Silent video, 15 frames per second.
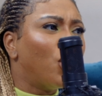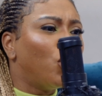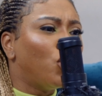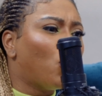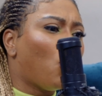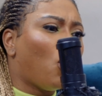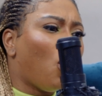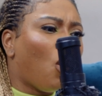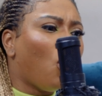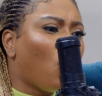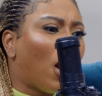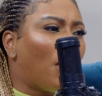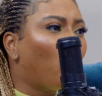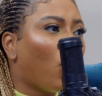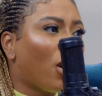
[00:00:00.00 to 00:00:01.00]
you know, oh,
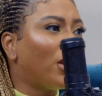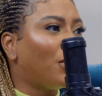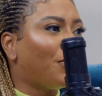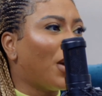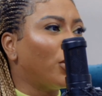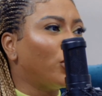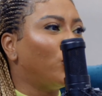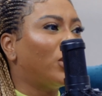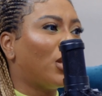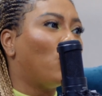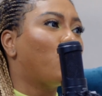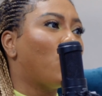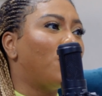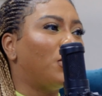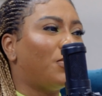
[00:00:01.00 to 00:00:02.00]
I'm worried about you,
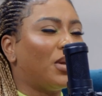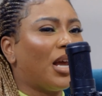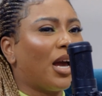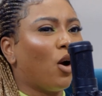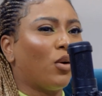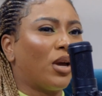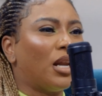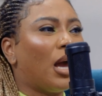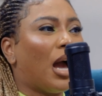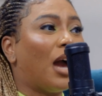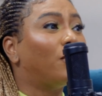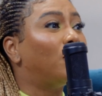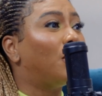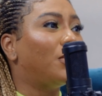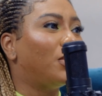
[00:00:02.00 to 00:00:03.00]
they'll probably be like, okay,
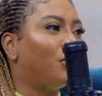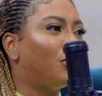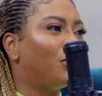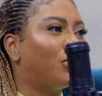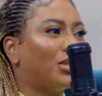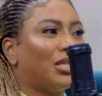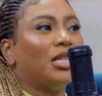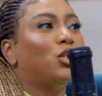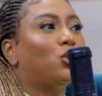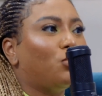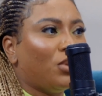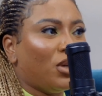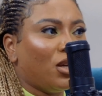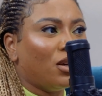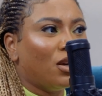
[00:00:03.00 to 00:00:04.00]
let me pretend to
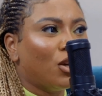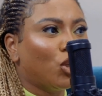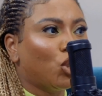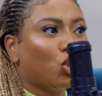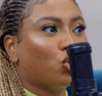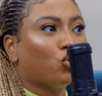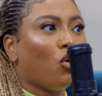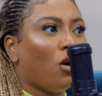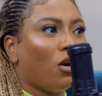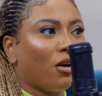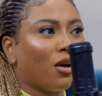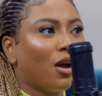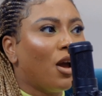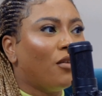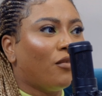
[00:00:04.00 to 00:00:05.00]
be
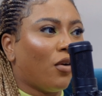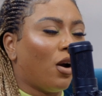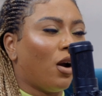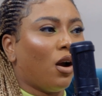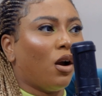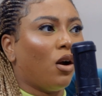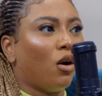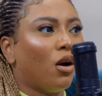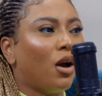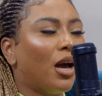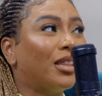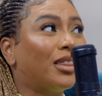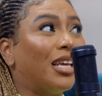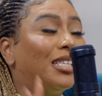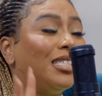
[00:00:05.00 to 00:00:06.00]
strong for her.
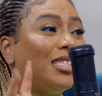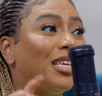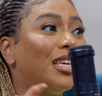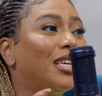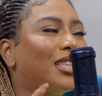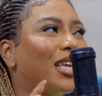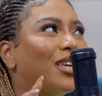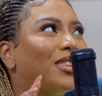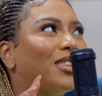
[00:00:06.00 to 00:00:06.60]
They think